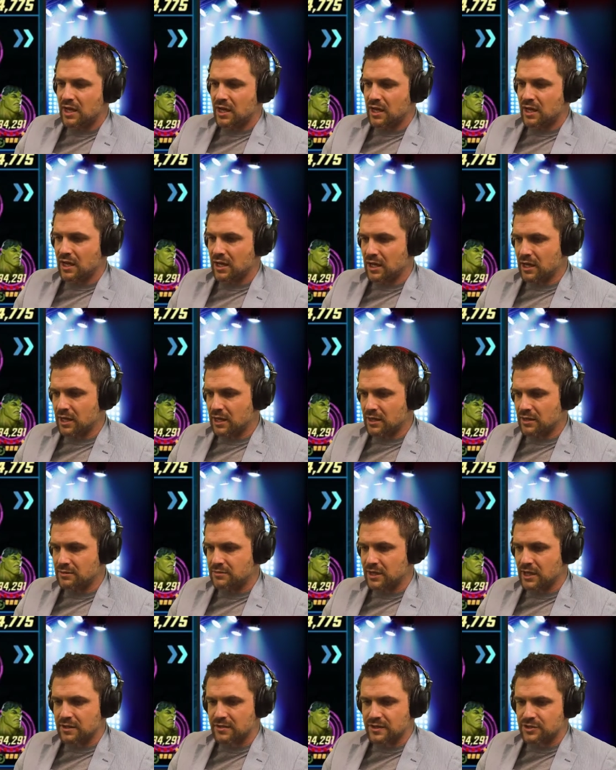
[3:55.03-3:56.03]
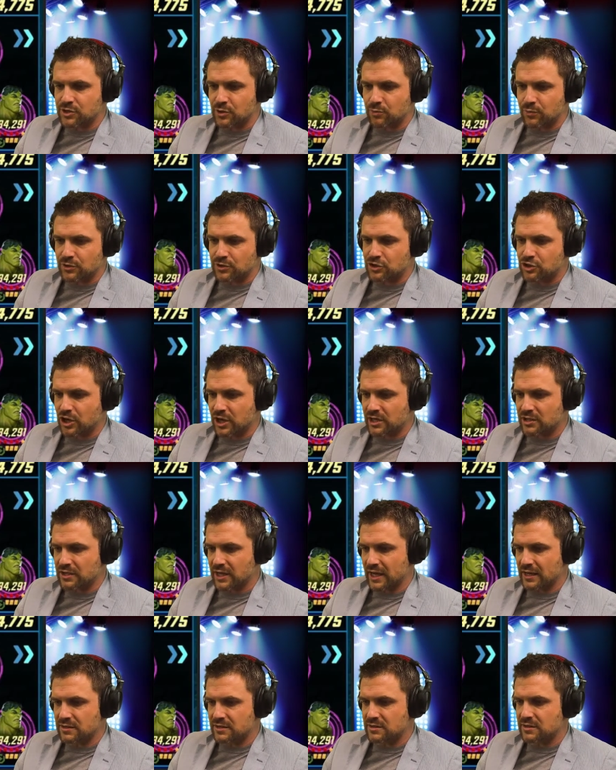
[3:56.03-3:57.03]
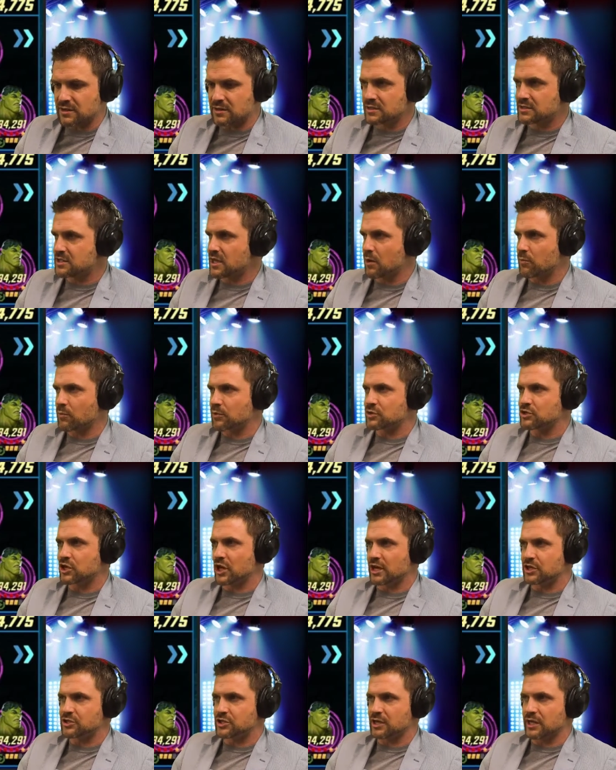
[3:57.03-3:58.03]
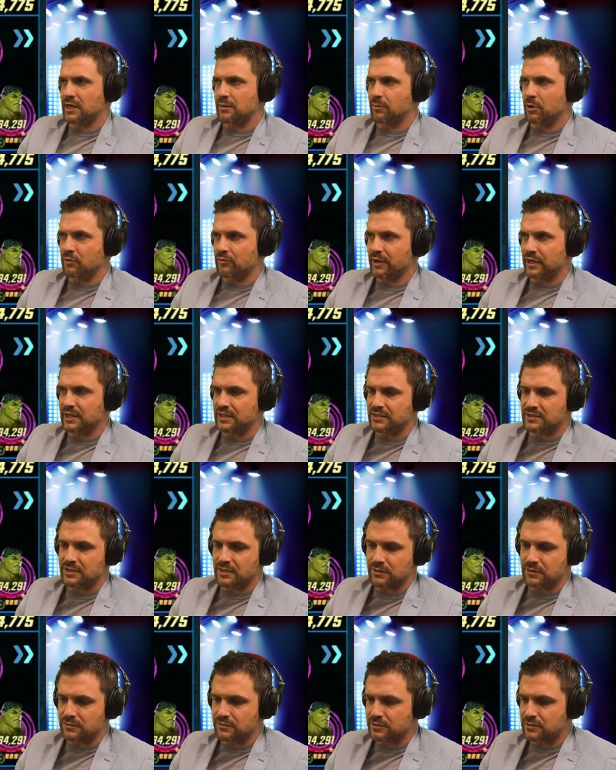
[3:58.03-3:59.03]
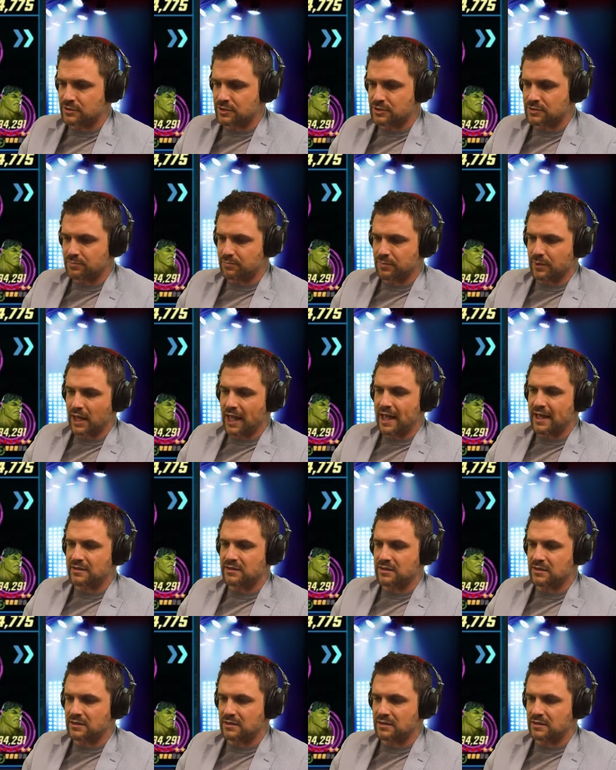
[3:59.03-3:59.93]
None of these are worth changing. Yeah, it's not worth changing him already, so just add the